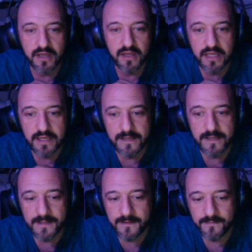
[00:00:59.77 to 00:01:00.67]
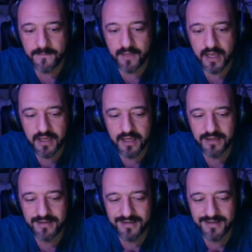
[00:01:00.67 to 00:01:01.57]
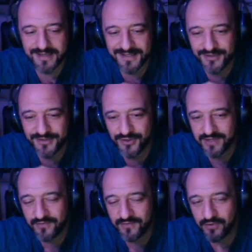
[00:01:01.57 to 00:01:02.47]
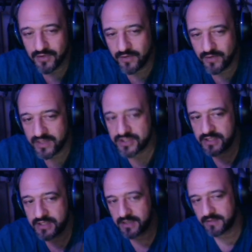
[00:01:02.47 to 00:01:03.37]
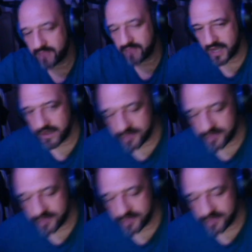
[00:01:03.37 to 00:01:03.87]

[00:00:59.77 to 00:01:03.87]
And to give you a reasoning behind